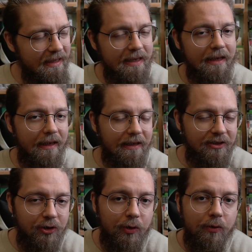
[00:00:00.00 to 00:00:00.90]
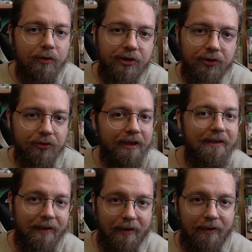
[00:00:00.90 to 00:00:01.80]
It's too
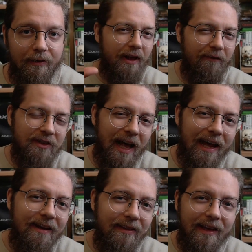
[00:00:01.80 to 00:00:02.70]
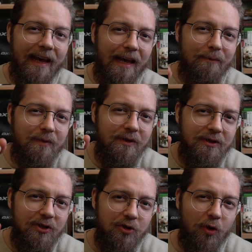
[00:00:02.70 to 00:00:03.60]
restricting. They've tightened the game
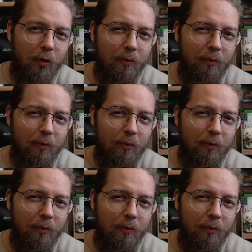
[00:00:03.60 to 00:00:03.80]
so